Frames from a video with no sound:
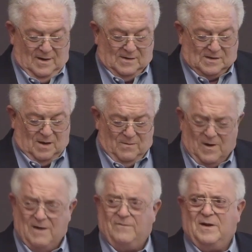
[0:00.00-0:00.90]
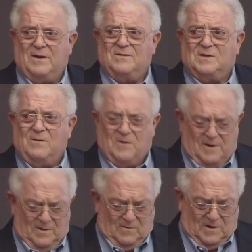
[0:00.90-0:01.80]
Some bright fellow
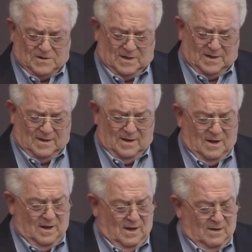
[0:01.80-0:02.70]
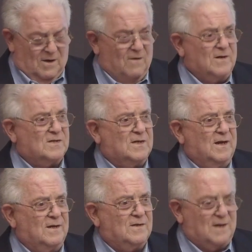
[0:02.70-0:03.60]
somewhere in Washington noticed
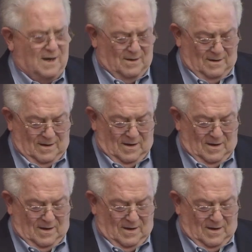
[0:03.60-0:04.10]
this and